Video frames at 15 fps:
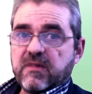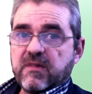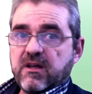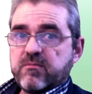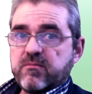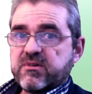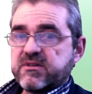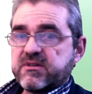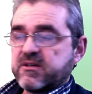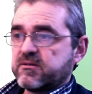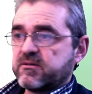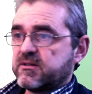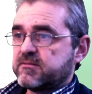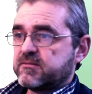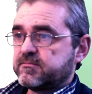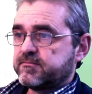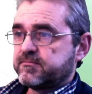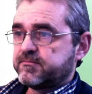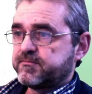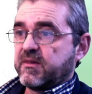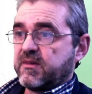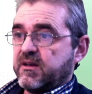In particular,
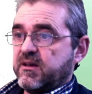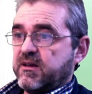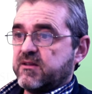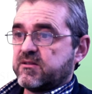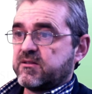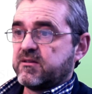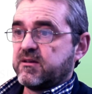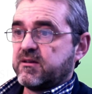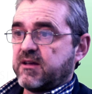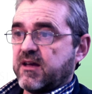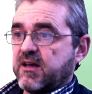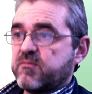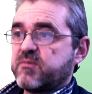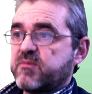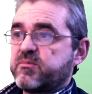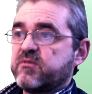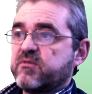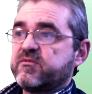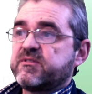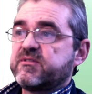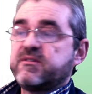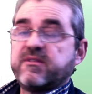it can be
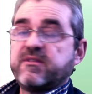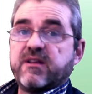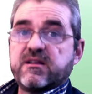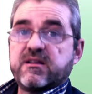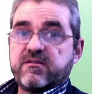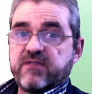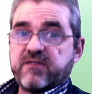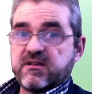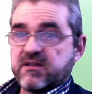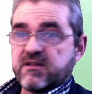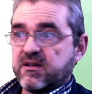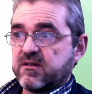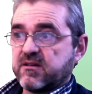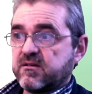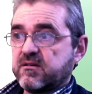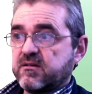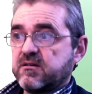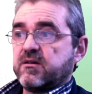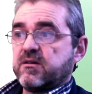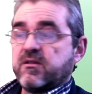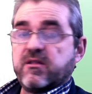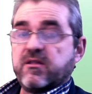proved that if I take
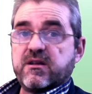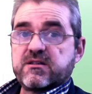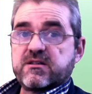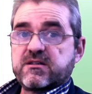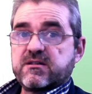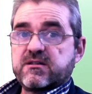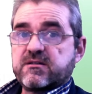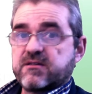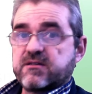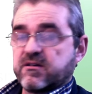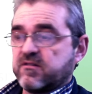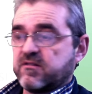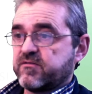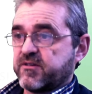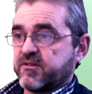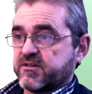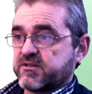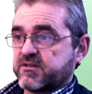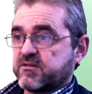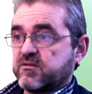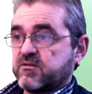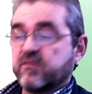this
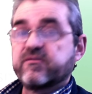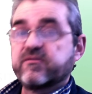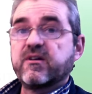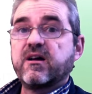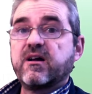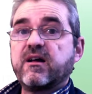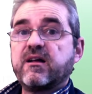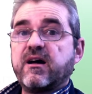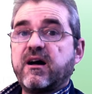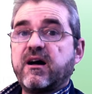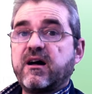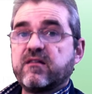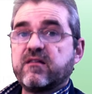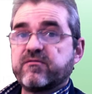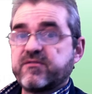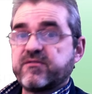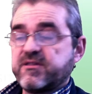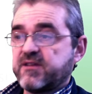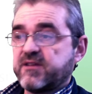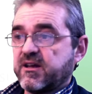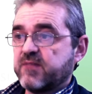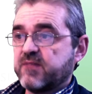circumference of half the
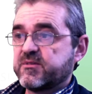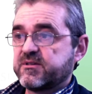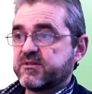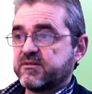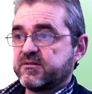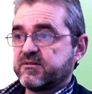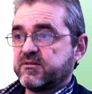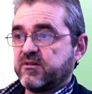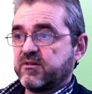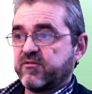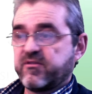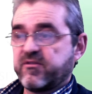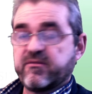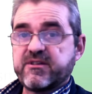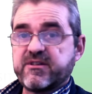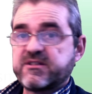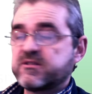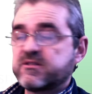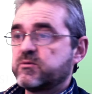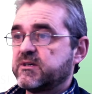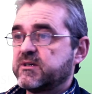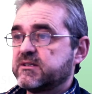diameter of the
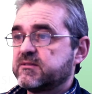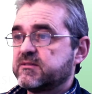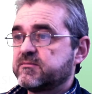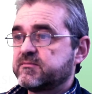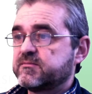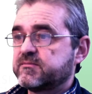original one,